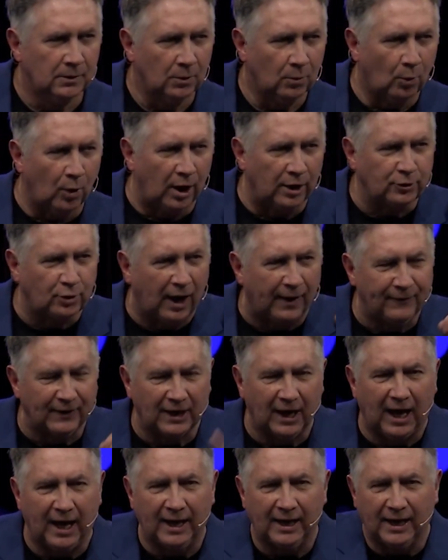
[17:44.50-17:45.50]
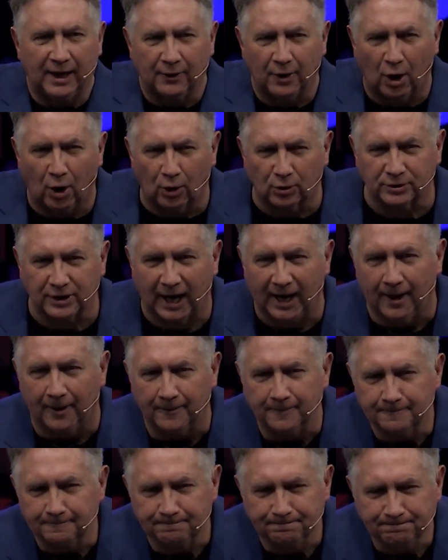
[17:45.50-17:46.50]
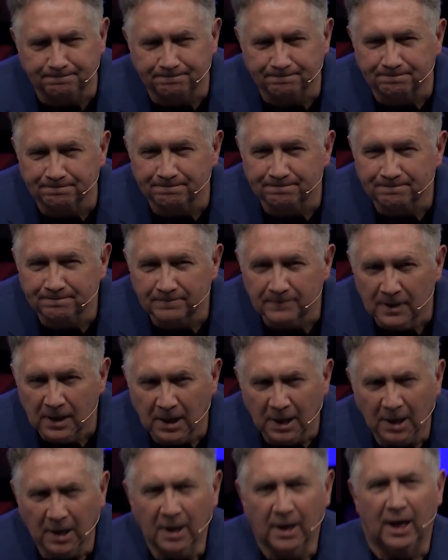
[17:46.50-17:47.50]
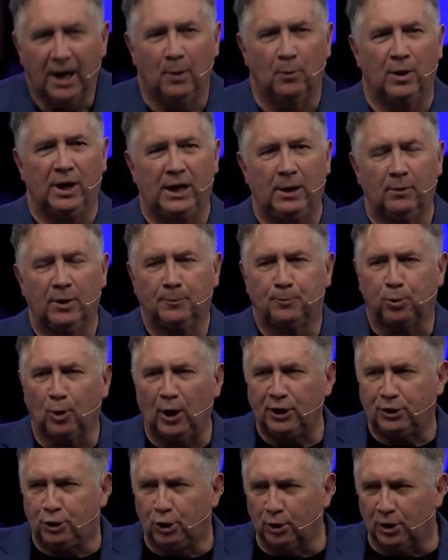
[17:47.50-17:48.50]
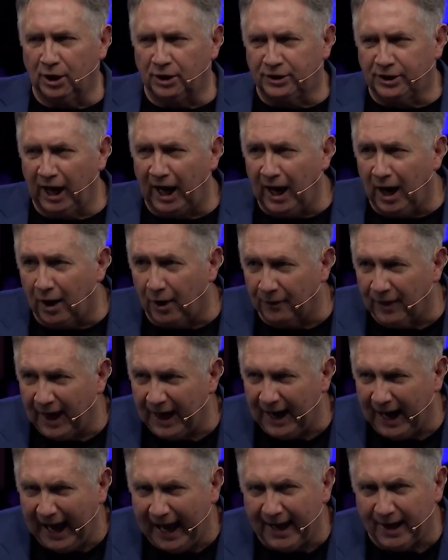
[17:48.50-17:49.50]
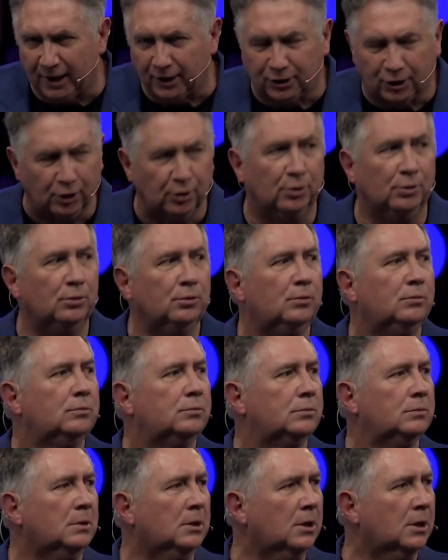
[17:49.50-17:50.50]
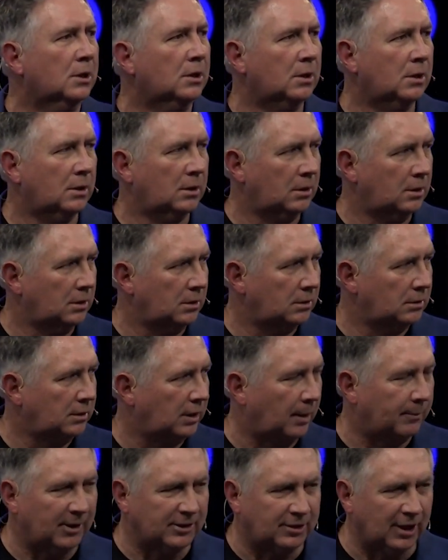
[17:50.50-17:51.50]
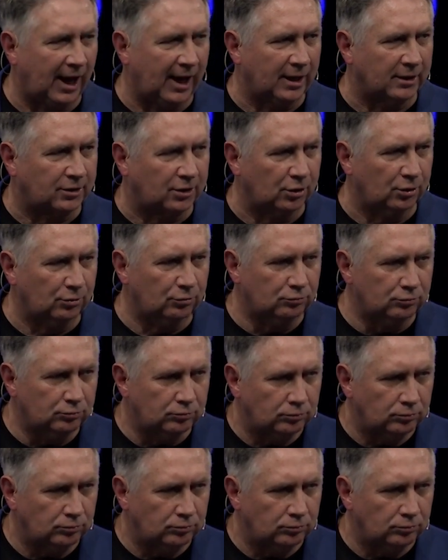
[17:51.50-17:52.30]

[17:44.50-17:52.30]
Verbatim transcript: One traffic light in the whole town. And when he would preach, you could tell that attitude Everybody say attitude. attitude.